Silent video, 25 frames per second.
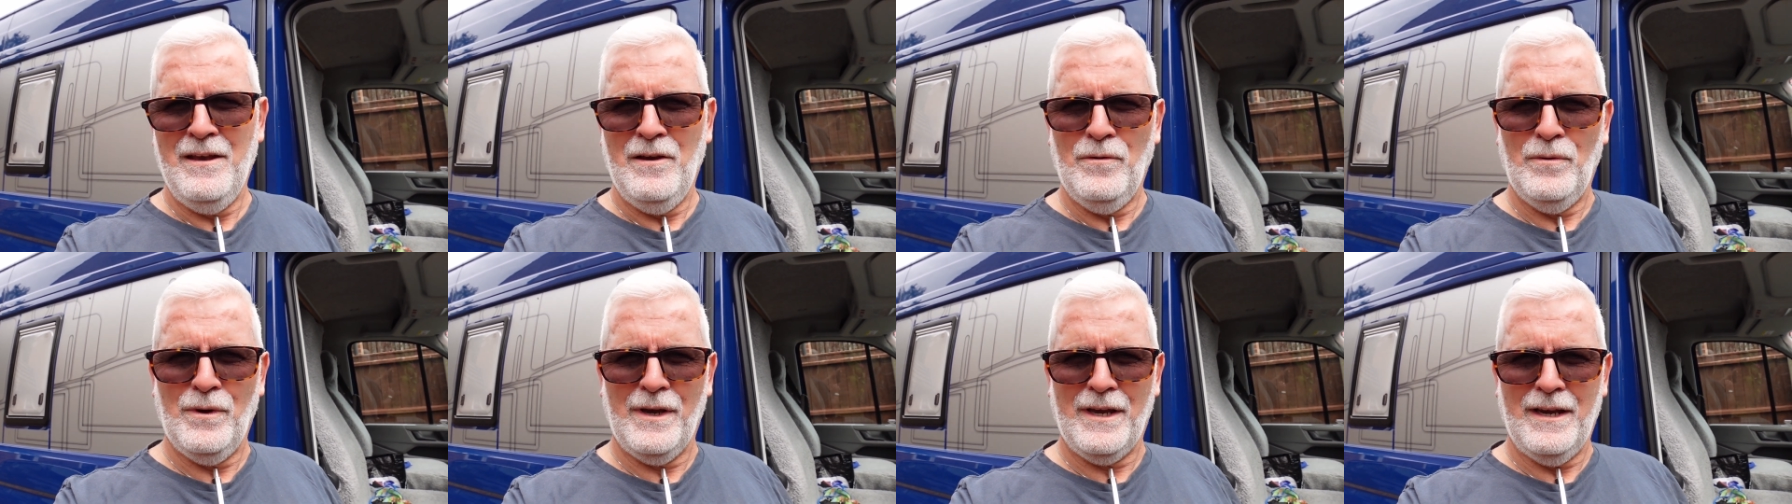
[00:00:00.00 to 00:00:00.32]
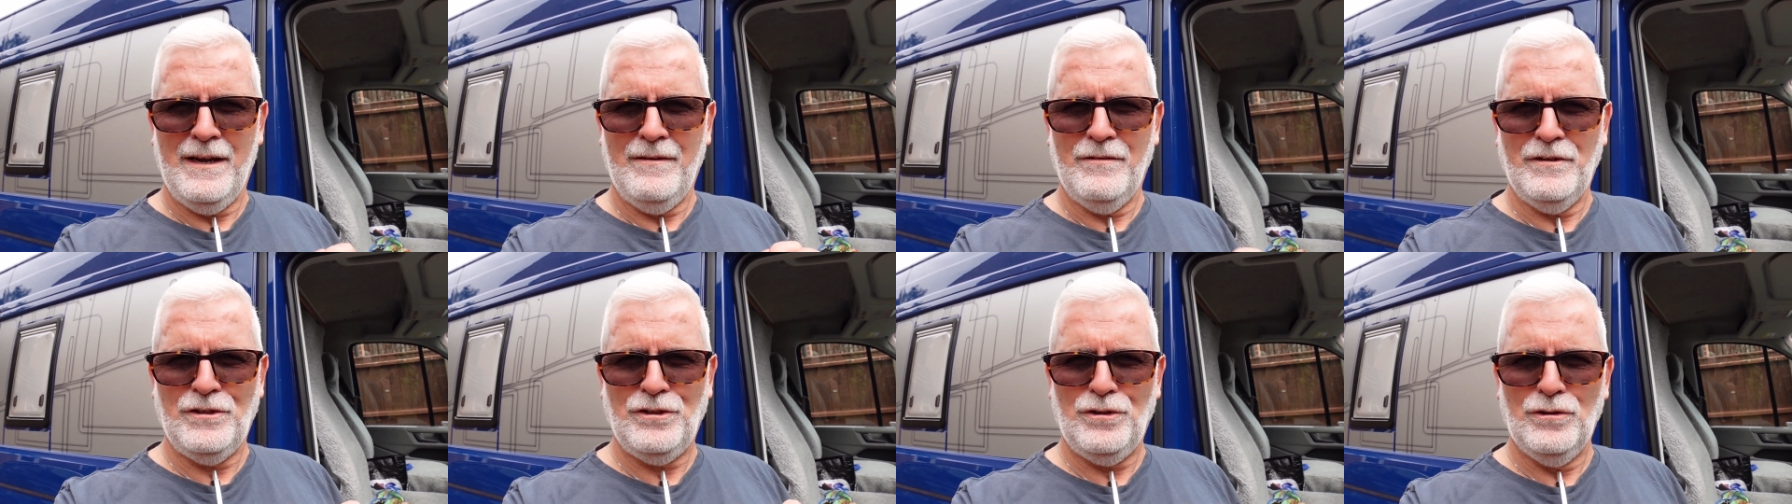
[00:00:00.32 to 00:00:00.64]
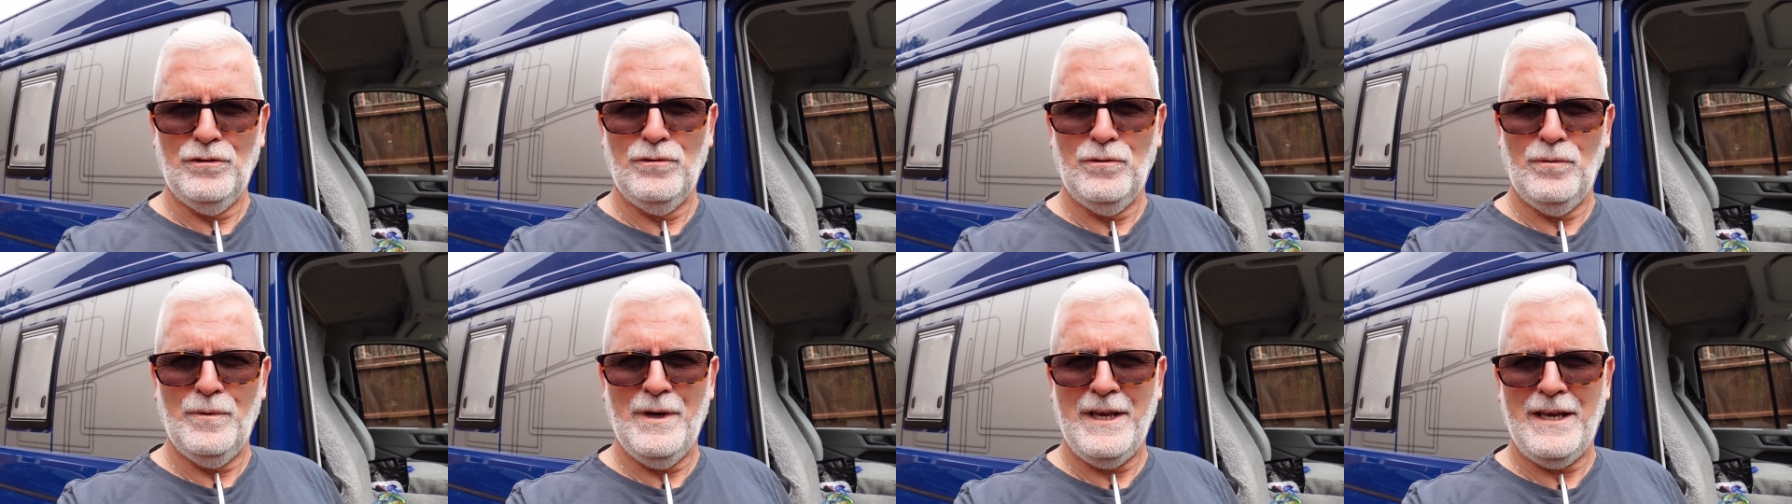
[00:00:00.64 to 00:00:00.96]
we're going to have a
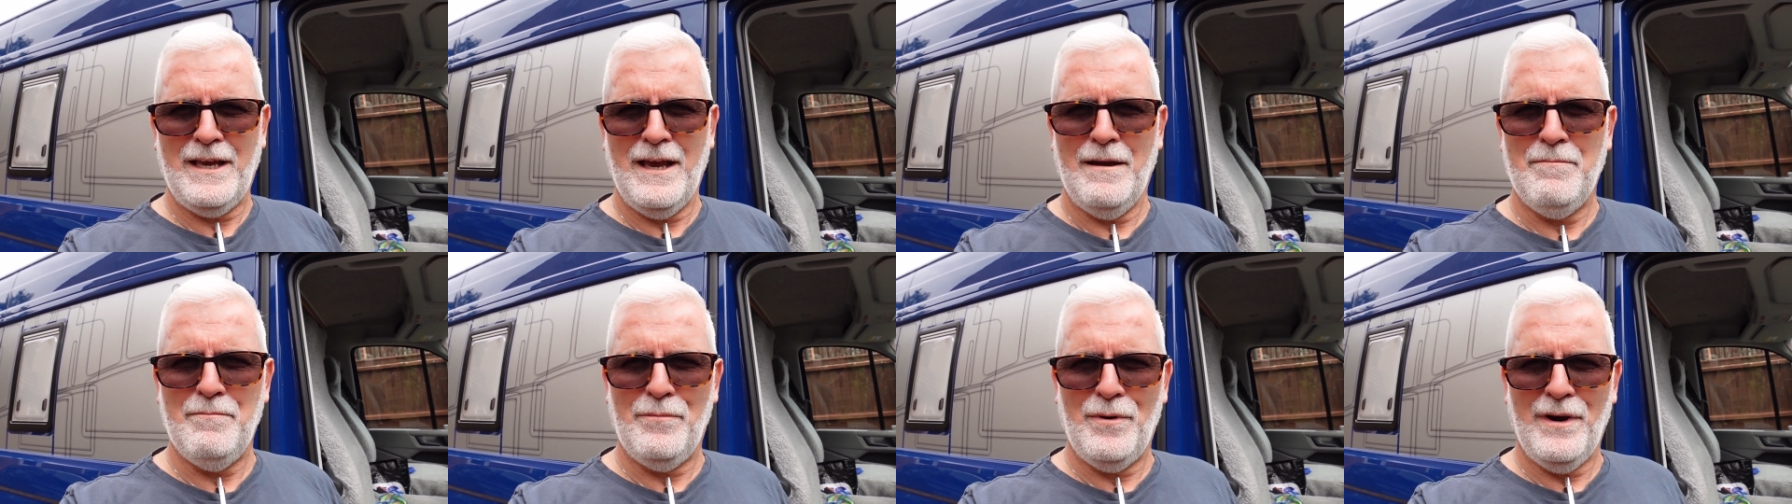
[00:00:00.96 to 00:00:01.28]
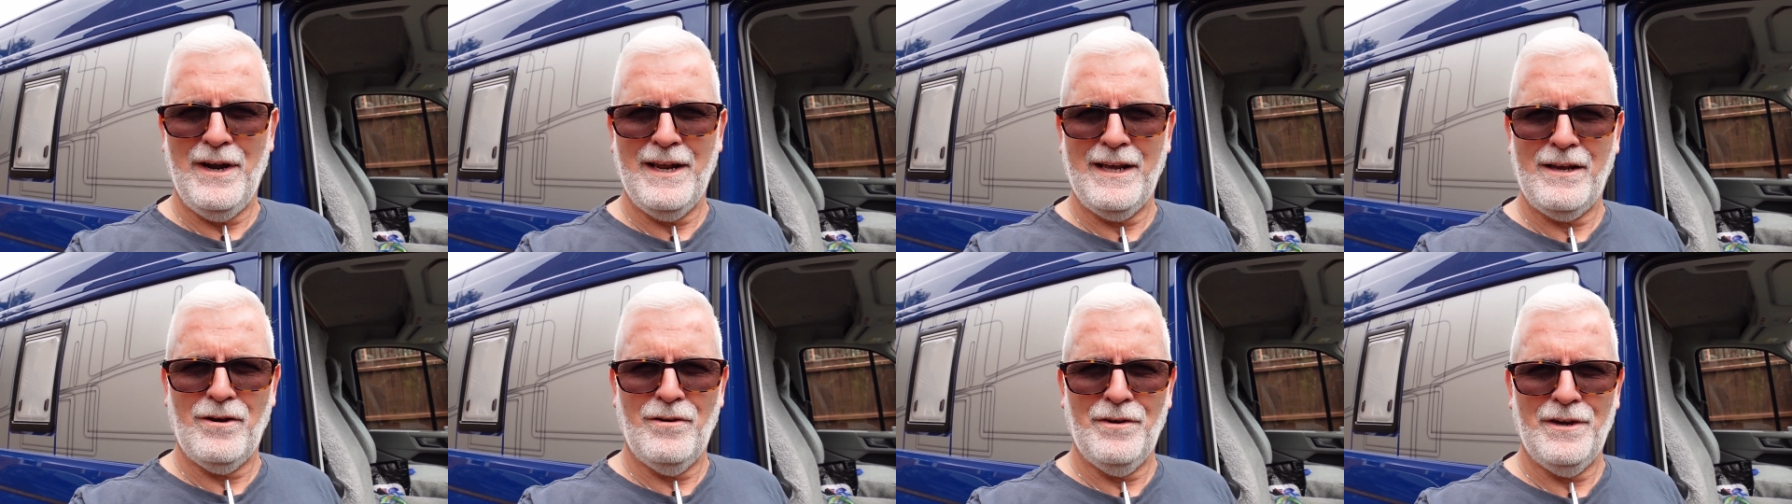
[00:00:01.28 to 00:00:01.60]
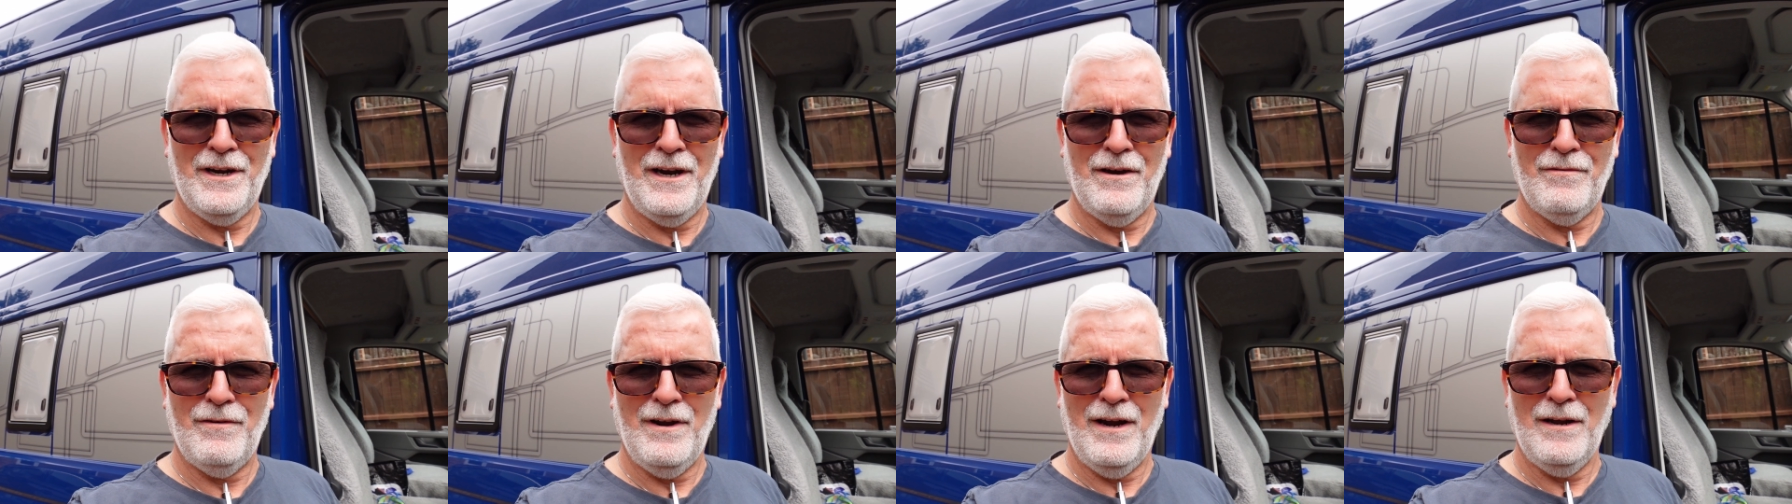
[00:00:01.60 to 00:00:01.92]
short weekend break on
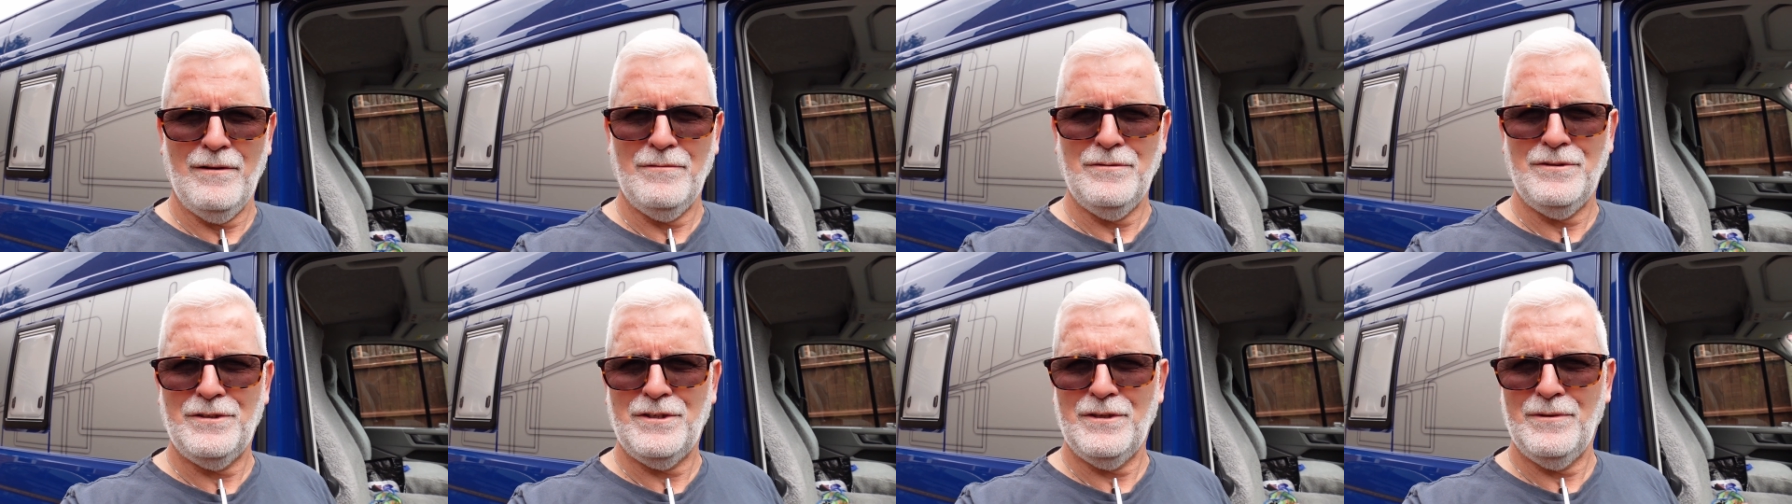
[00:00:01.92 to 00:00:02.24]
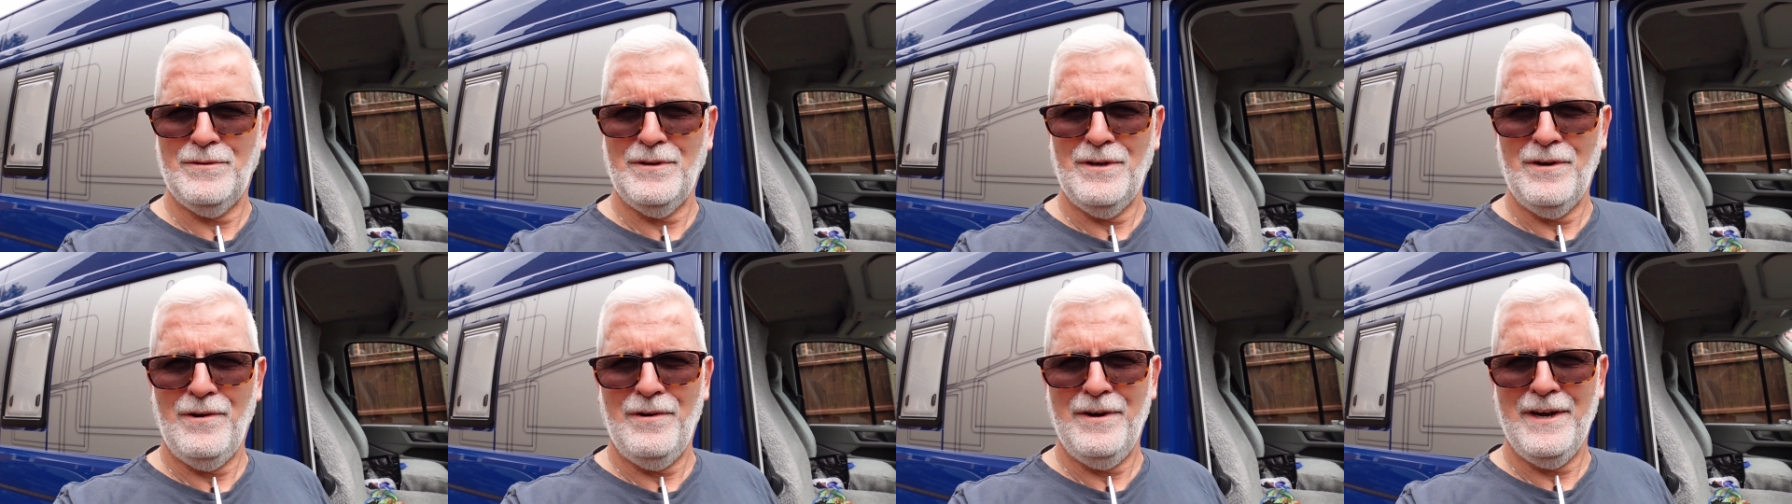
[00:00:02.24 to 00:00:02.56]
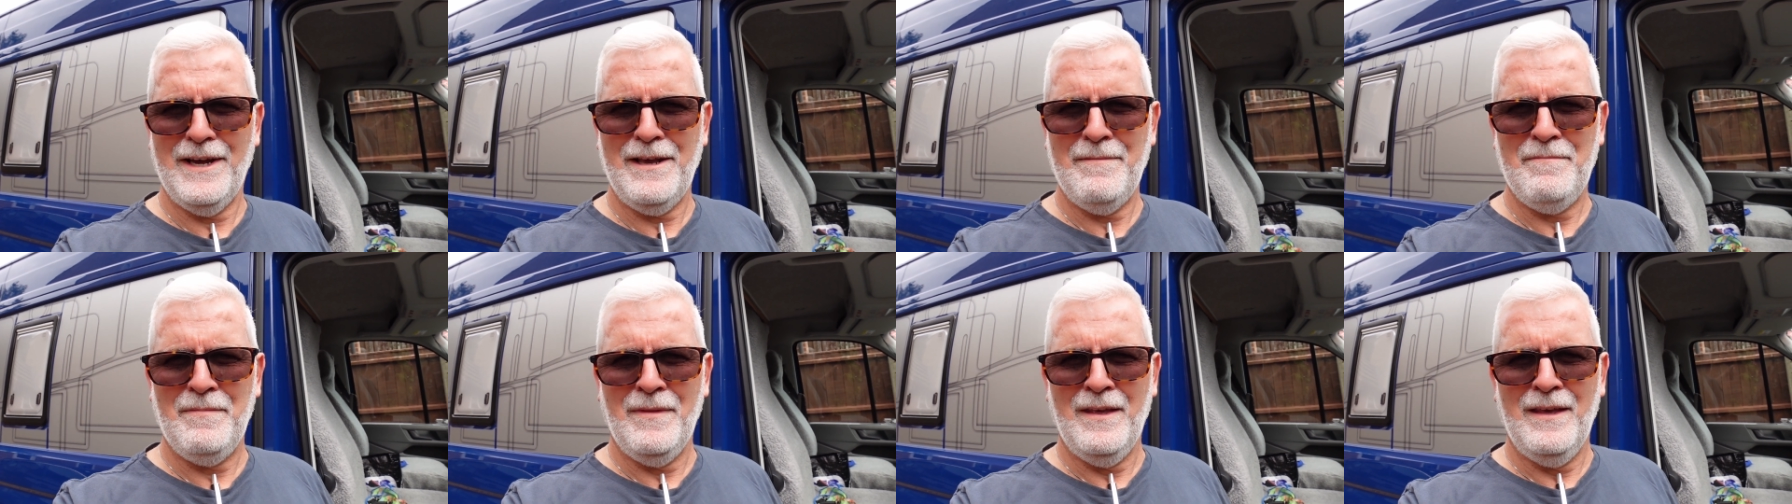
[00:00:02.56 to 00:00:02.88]
our own, Sue and
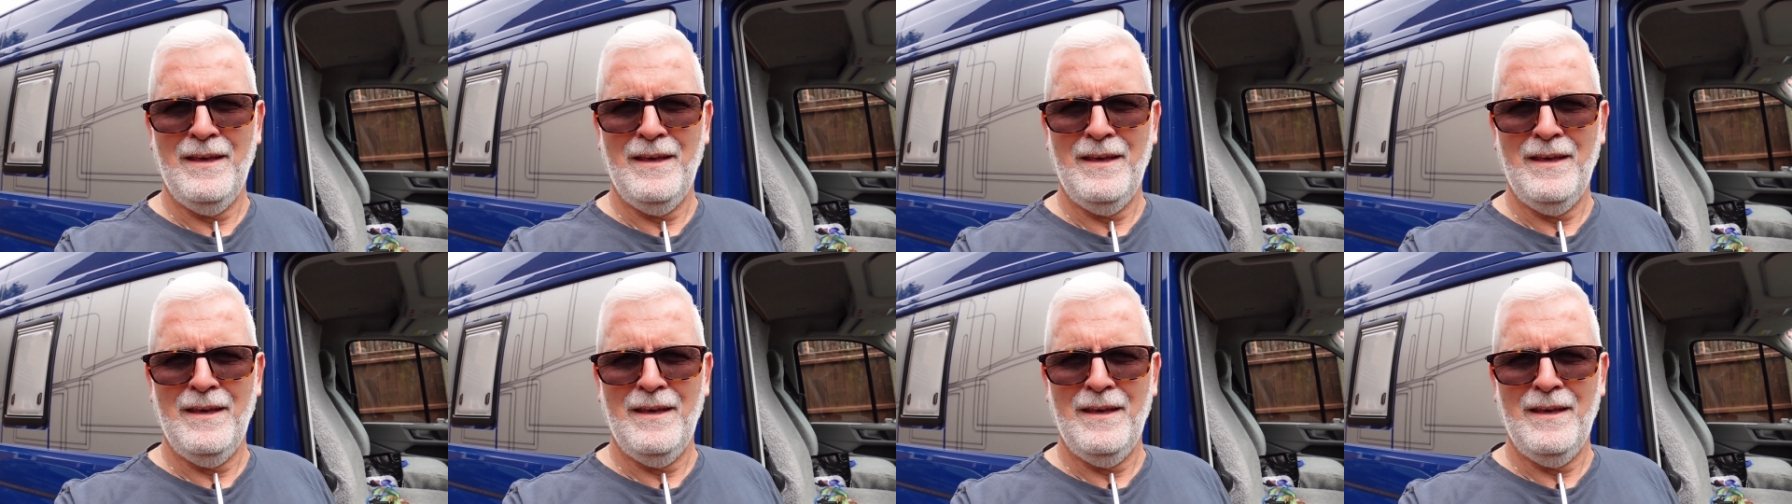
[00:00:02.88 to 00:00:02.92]
I,